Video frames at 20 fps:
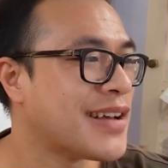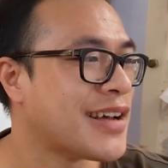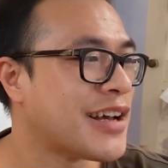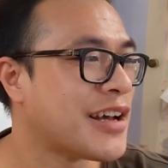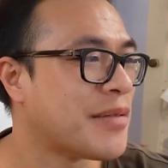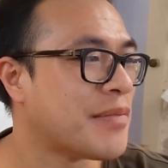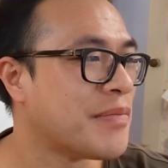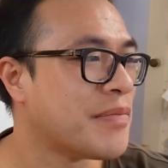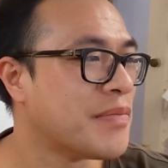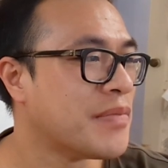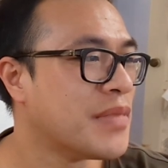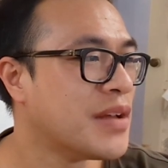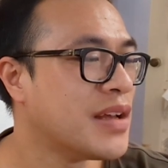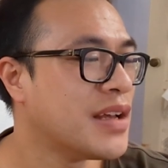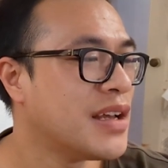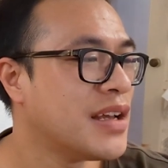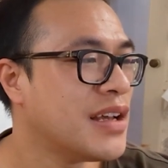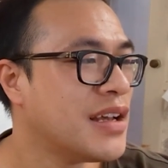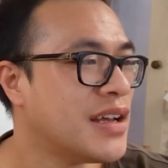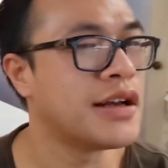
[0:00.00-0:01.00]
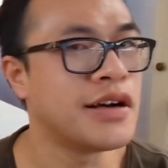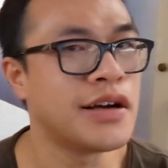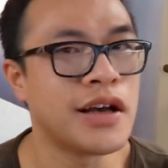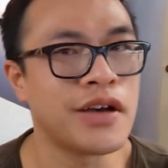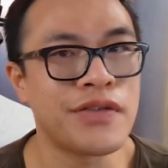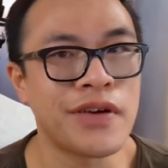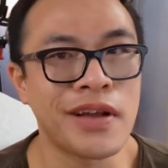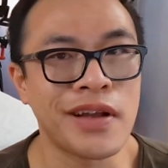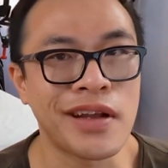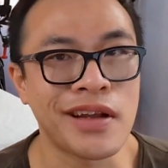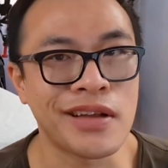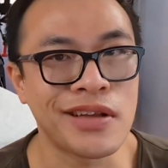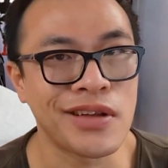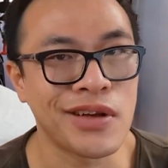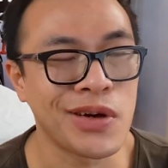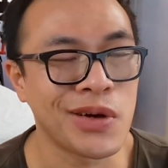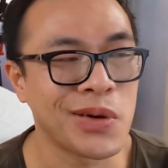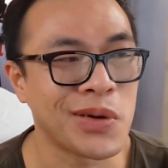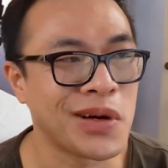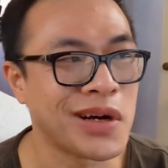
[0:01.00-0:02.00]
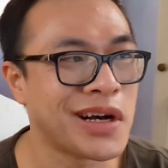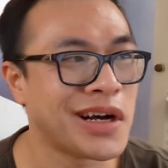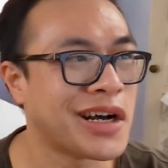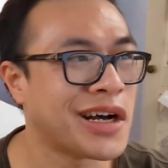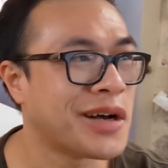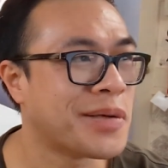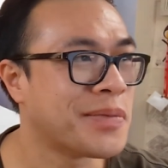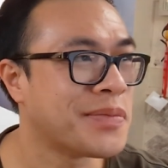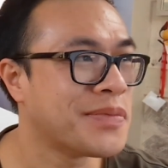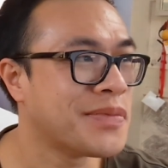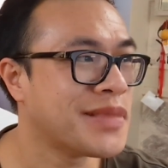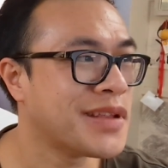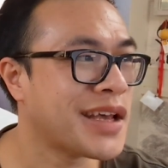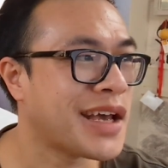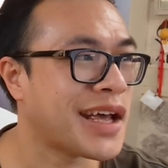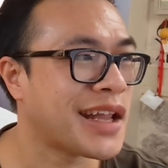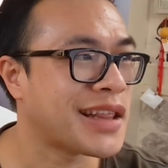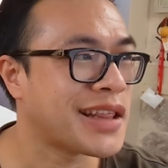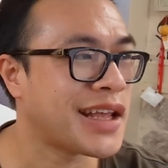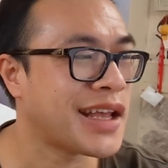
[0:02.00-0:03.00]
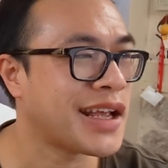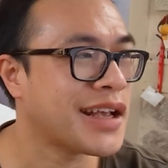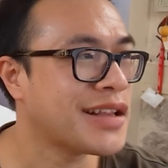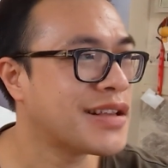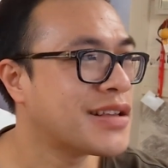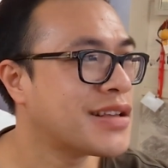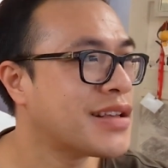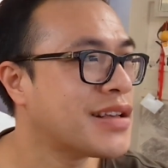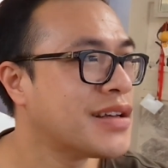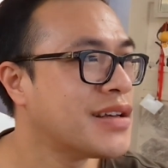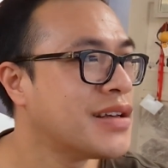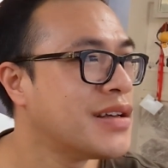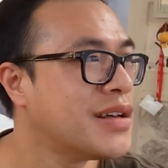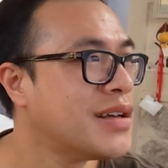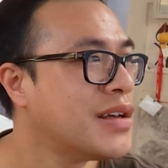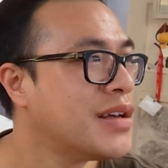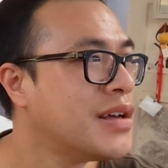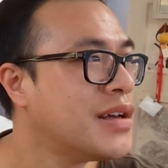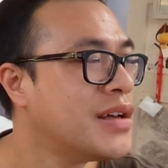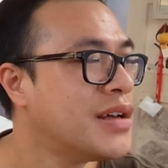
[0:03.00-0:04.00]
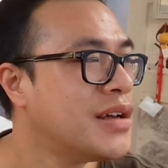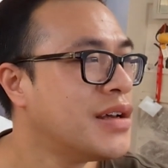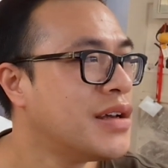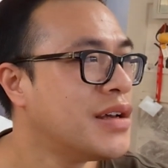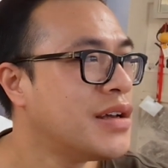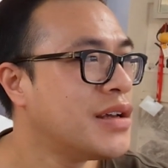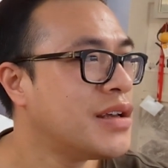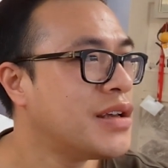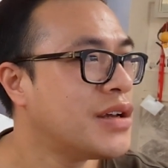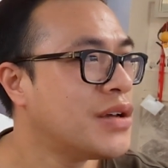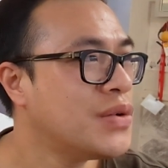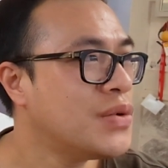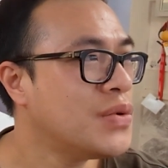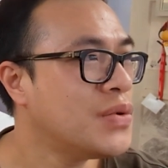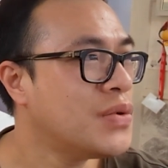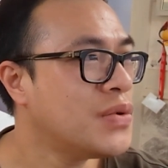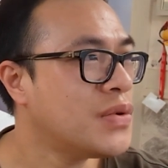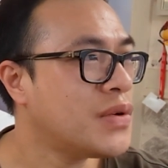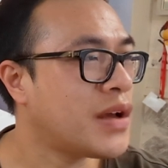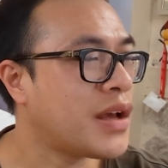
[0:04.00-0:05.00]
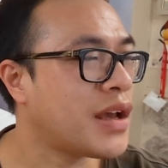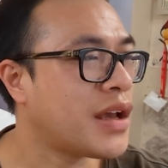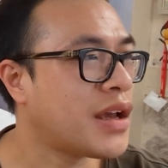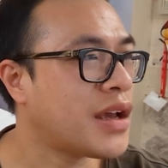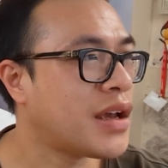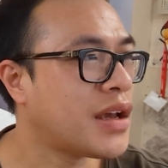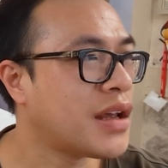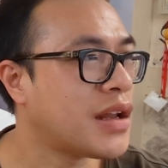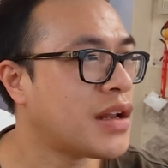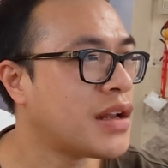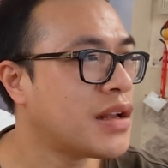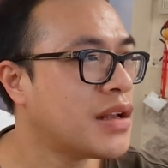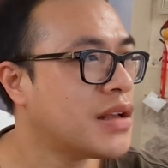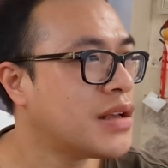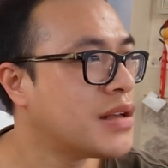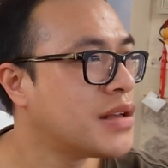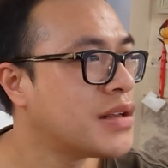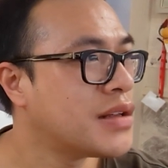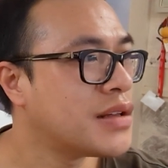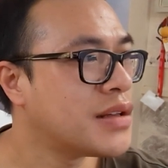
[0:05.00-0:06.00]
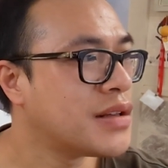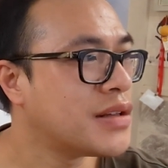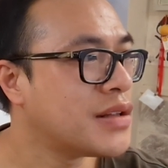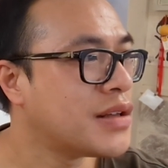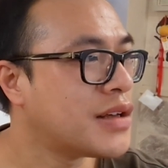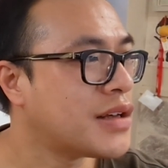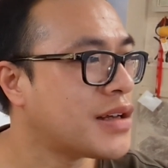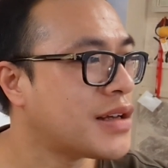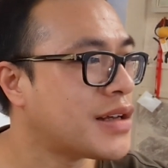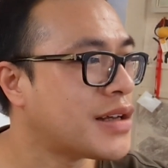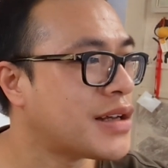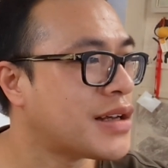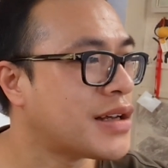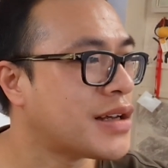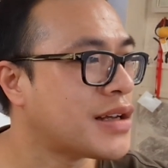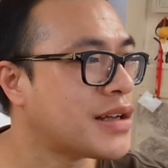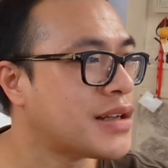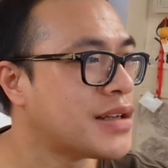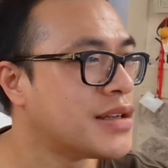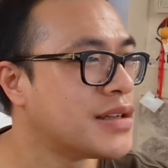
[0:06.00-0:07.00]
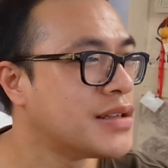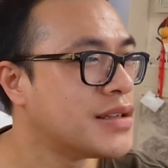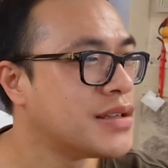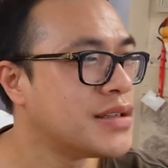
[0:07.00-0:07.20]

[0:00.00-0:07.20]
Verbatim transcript: Um, oh yeah, I found it. So um, yeah, thanks Hyunwoo and uh,